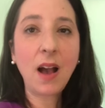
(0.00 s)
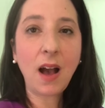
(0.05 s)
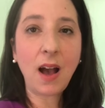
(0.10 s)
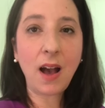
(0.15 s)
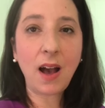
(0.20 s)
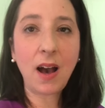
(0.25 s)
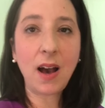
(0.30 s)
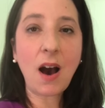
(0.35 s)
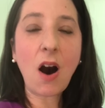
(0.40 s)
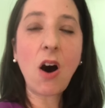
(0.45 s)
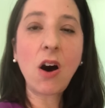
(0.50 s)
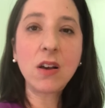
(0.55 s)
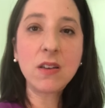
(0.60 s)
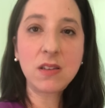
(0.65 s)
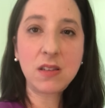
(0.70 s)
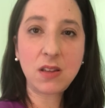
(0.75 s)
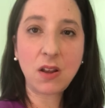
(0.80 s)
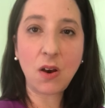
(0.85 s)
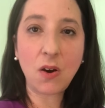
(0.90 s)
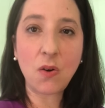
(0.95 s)

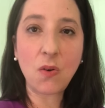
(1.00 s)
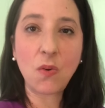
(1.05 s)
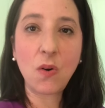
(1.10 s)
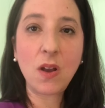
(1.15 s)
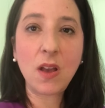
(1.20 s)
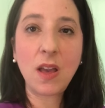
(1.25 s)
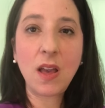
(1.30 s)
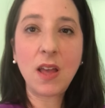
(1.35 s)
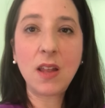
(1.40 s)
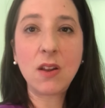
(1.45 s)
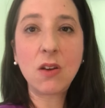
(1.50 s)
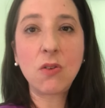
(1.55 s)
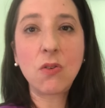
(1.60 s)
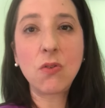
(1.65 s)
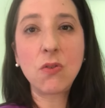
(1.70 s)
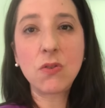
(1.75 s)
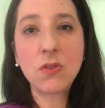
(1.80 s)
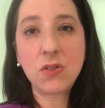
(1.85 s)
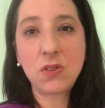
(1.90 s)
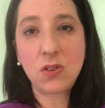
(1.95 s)
Also, in a
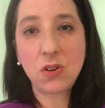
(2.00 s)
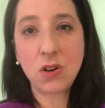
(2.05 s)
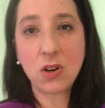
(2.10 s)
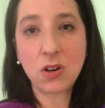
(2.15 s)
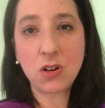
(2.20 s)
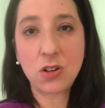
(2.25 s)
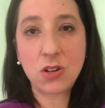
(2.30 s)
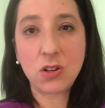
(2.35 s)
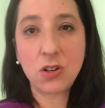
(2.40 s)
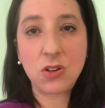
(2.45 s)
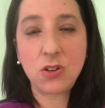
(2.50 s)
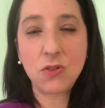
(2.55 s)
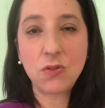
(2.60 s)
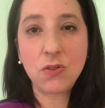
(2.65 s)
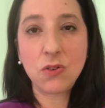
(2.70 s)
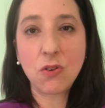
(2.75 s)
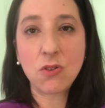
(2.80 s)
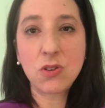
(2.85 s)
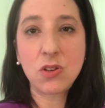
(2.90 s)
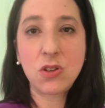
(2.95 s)
Google search, do
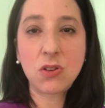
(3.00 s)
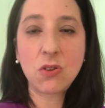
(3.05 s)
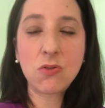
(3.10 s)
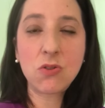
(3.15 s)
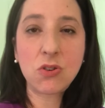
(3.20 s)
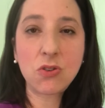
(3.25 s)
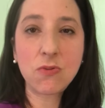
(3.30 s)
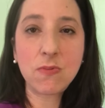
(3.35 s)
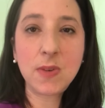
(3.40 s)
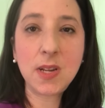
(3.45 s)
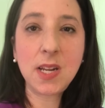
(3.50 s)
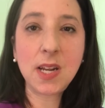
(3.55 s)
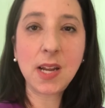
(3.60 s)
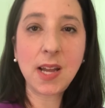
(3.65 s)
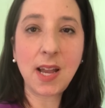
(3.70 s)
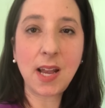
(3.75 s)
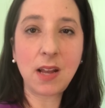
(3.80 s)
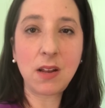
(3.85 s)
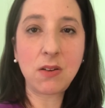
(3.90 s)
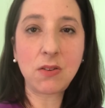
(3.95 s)
your social
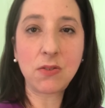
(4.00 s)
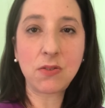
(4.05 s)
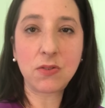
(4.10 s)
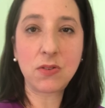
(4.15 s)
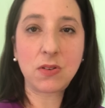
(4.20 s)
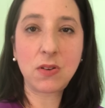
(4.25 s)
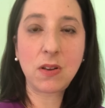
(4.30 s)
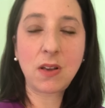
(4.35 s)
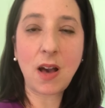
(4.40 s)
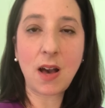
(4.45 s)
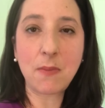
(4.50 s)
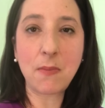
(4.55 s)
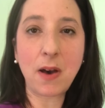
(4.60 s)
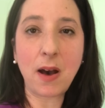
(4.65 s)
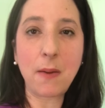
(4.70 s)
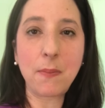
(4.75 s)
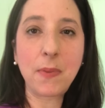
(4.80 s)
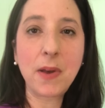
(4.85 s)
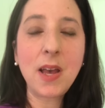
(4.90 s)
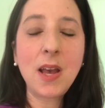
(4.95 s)
media handles come
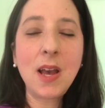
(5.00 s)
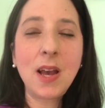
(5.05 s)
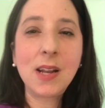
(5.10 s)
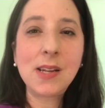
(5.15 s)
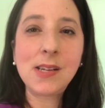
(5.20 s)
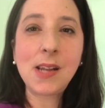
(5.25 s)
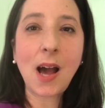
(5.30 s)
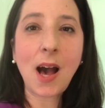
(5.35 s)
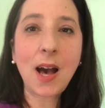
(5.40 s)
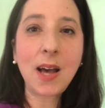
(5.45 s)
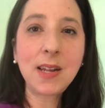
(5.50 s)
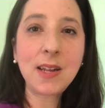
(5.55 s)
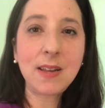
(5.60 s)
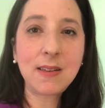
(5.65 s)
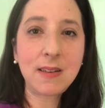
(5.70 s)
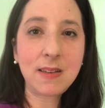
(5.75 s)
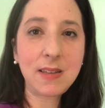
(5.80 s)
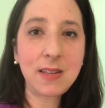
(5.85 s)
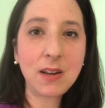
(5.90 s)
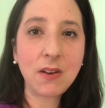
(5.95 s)
up? Not
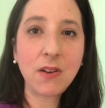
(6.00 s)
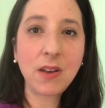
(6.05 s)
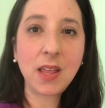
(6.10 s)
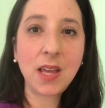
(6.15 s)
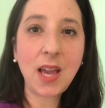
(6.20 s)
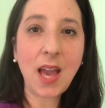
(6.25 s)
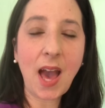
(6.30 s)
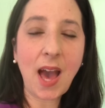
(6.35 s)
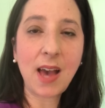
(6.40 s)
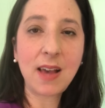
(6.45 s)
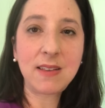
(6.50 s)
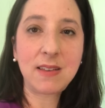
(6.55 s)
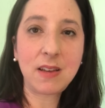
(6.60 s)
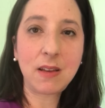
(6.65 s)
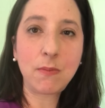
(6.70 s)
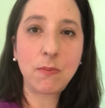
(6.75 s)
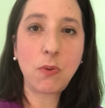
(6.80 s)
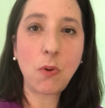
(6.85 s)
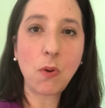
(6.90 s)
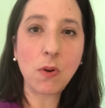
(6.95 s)
necessarily as
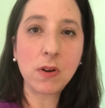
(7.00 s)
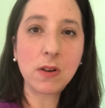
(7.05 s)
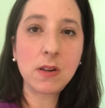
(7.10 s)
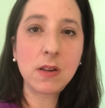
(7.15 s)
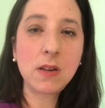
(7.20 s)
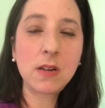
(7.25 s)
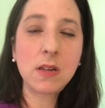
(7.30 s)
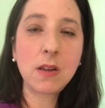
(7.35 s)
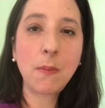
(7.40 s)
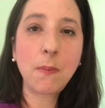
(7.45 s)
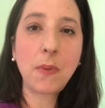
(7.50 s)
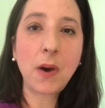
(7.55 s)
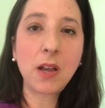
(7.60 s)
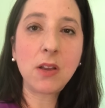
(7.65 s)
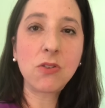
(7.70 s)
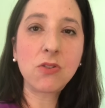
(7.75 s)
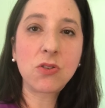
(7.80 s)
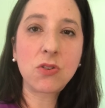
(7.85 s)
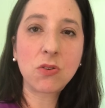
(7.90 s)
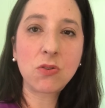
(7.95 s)
important,
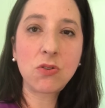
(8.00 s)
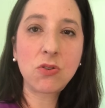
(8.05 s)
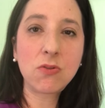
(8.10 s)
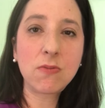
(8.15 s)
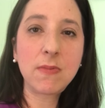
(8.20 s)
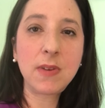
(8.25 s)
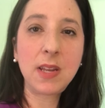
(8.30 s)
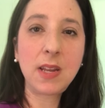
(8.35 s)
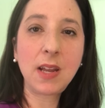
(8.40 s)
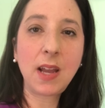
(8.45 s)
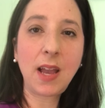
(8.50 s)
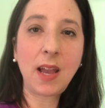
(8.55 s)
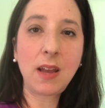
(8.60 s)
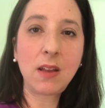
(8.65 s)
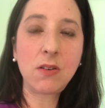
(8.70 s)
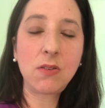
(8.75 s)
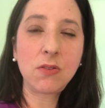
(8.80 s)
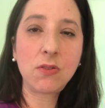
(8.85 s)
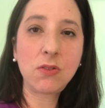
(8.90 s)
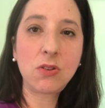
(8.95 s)
but your social media
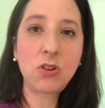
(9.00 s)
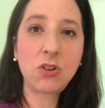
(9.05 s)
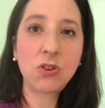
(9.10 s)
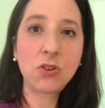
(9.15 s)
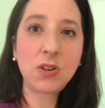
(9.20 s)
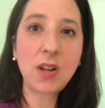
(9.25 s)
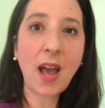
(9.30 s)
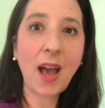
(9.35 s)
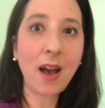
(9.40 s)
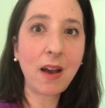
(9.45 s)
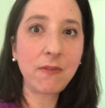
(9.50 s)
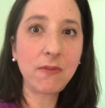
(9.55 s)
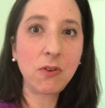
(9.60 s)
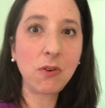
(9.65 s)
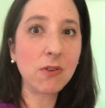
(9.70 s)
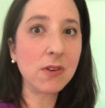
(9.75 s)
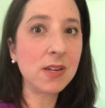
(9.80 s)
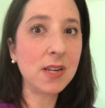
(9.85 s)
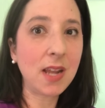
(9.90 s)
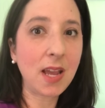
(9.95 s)
handles should have
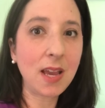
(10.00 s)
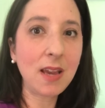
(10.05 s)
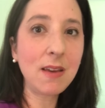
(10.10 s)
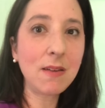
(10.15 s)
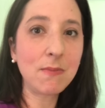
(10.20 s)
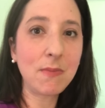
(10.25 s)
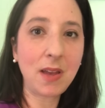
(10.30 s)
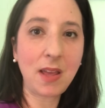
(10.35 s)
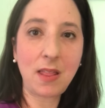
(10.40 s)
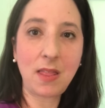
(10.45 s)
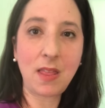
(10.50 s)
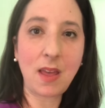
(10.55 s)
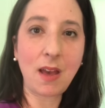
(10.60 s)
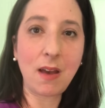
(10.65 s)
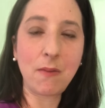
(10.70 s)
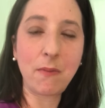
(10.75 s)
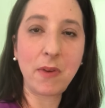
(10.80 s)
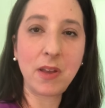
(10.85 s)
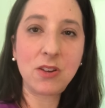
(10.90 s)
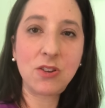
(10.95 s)
your name in
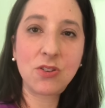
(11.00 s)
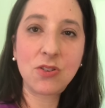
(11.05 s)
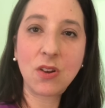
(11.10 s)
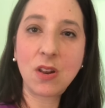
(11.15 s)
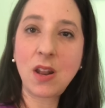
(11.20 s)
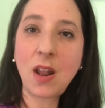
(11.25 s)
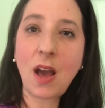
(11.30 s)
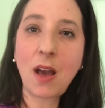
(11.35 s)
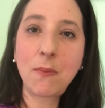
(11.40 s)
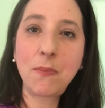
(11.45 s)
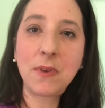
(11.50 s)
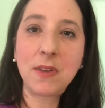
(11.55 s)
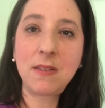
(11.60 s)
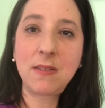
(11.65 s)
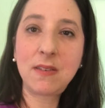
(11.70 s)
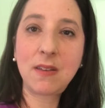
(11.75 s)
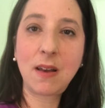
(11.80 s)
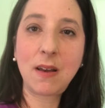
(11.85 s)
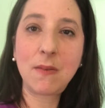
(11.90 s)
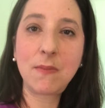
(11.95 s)
them. It should not be
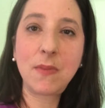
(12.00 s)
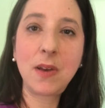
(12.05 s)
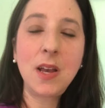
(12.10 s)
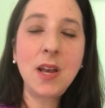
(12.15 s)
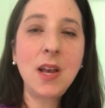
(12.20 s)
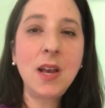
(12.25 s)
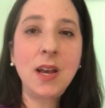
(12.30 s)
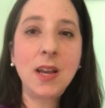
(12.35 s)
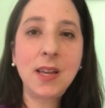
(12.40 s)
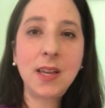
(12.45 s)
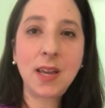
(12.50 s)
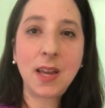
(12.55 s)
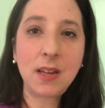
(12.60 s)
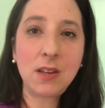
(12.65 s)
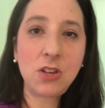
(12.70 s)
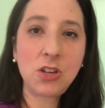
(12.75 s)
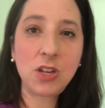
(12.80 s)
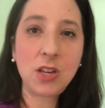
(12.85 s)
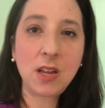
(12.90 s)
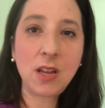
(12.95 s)
some
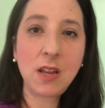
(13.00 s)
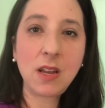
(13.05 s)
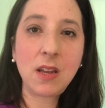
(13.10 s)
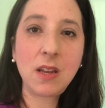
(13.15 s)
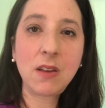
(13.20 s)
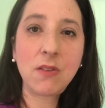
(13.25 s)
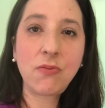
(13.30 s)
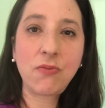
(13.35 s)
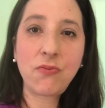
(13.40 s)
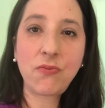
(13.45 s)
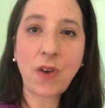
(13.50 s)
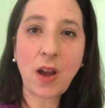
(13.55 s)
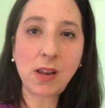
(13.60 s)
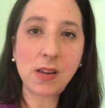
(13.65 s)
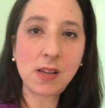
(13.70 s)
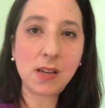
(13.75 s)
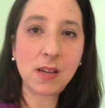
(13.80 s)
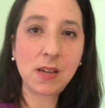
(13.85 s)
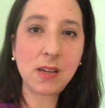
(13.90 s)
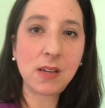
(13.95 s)
kitschy,
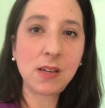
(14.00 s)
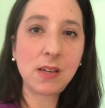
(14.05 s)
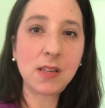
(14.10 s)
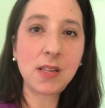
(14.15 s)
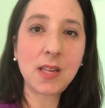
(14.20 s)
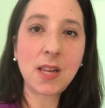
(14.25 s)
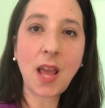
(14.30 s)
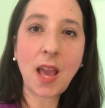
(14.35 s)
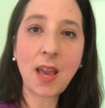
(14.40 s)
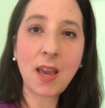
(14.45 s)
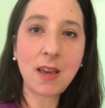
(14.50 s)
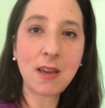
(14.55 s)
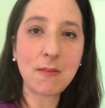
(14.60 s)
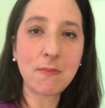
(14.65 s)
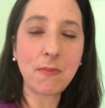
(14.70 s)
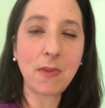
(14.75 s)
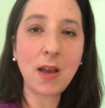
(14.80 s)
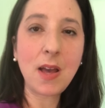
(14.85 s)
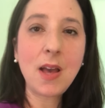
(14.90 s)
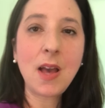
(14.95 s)
funny
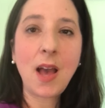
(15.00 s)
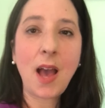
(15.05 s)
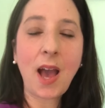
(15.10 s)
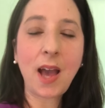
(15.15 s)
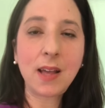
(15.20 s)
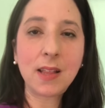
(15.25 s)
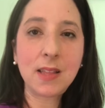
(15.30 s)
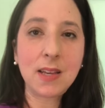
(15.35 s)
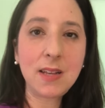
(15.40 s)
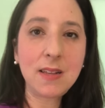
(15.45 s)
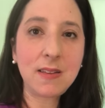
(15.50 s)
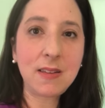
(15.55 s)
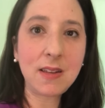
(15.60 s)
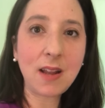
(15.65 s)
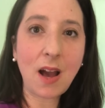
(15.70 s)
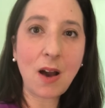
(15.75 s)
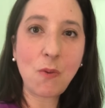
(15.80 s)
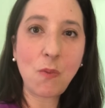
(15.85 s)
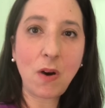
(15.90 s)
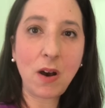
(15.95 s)
name, at least
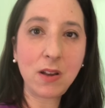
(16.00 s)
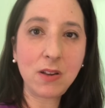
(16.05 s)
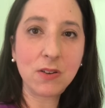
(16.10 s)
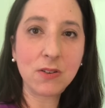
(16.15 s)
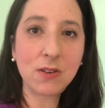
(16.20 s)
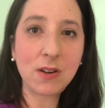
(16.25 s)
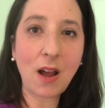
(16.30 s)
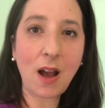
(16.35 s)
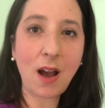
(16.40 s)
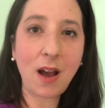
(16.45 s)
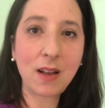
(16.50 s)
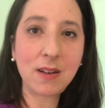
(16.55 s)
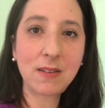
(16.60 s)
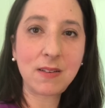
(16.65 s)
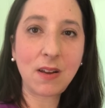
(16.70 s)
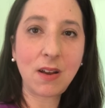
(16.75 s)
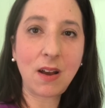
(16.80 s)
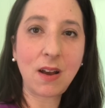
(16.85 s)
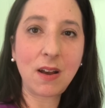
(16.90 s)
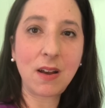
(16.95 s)
not while you're
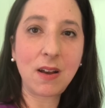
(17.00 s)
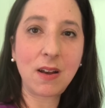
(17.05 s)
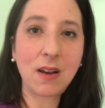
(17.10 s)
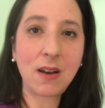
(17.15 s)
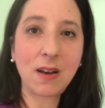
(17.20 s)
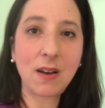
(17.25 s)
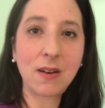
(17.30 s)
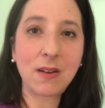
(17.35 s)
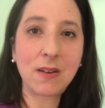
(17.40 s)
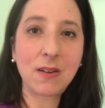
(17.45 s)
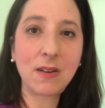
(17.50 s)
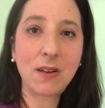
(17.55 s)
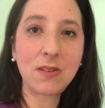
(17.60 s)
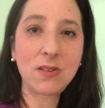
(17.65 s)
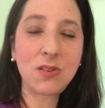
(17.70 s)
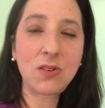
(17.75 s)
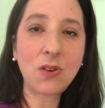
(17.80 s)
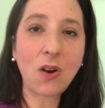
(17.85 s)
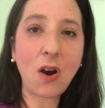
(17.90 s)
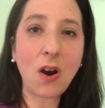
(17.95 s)
not a
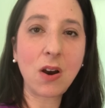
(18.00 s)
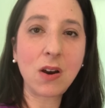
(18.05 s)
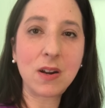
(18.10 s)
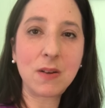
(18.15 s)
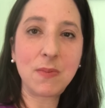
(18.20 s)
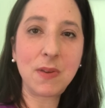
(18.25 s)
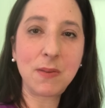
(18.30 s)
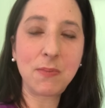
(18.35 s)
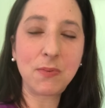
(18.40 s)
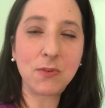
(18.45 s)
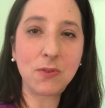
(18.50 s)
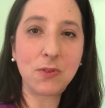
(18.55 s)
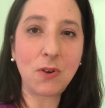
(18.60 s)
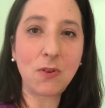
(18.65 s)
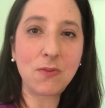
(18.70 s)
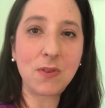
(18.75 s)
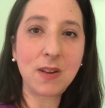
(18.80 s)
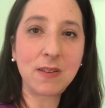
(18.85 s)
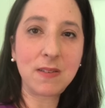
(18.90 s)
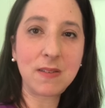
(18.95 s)
star and people
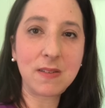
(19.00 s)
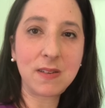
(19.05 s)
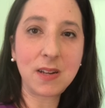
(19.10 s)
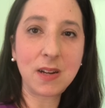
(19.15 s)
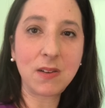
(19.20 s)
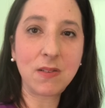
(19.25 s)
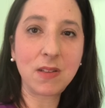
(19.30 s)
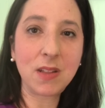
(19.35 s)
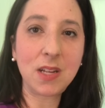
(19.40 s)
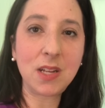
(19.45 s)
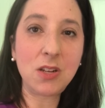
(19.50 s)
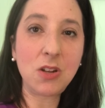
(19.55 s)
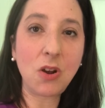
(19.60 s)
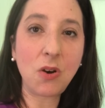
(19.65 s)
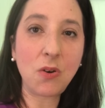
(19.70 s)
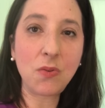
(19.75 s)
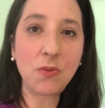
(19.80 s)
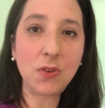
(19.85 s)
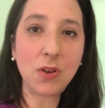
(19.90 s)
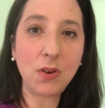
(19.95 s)
don't necessarily
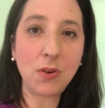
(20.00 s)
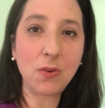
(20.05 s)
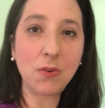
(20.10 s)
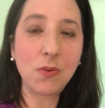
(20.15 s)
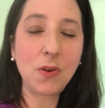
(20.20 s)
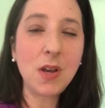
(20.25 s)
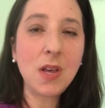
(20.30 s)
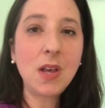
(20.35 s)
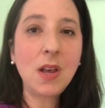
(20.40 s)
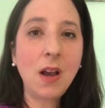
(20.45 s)
know you.